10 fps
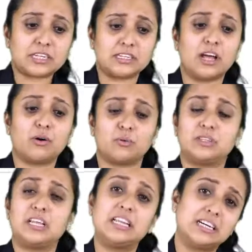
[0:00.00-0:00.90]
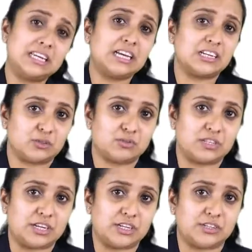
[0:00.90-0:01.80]
Now, the learning
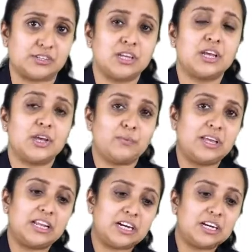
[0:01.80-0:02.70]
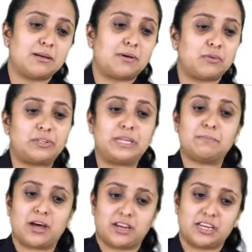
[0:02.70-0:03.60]
associations, we learned about the
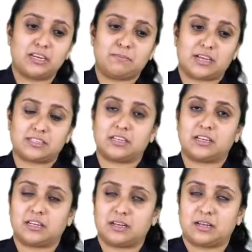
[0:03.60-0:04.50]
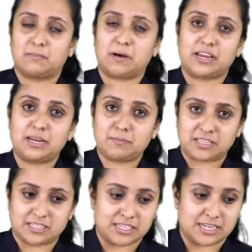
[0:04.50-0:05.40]
market
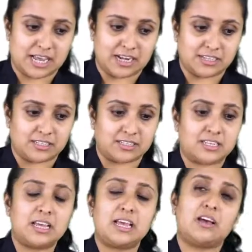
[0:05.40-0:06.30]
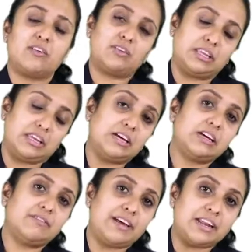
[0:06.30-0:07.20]
basket analysis.
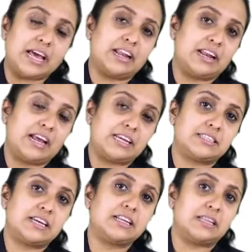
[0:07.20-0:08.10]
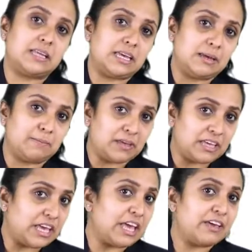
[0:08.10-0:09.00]
Here we are analyzing the
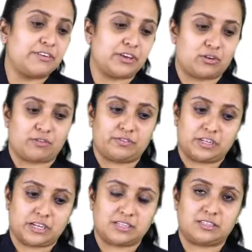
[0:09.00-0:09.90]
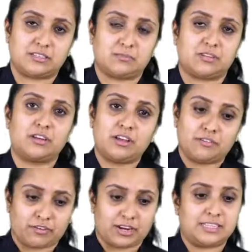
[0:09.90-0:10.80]
behavior of the customer.
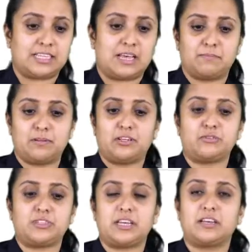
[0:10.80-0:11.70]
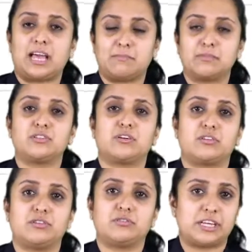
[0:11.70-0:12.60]
For example, you take
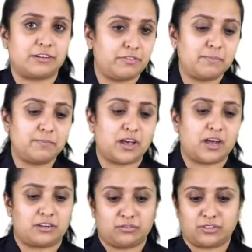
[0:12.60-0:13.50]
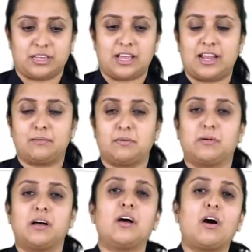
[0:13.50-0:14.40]
Amazon, you take Flipkart, you take
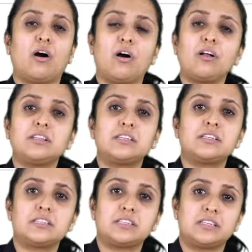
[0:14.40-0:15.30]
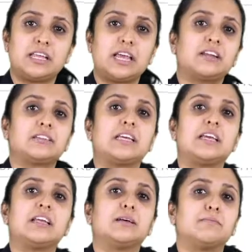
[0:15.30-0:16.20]
Alibaba, all this they are
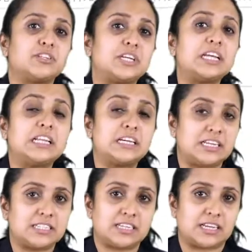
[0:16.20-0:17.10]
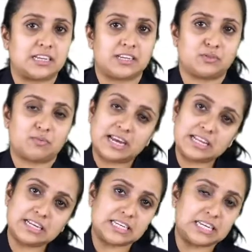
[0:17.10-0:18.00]
taking the machine learning techniques. Why
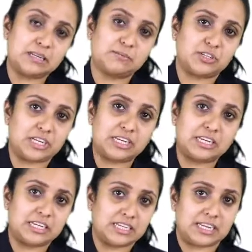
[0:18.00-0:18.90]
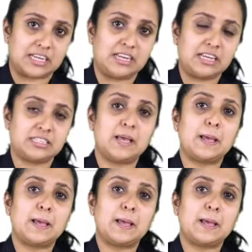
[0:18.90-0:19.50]
they are taking the machine learning techniques?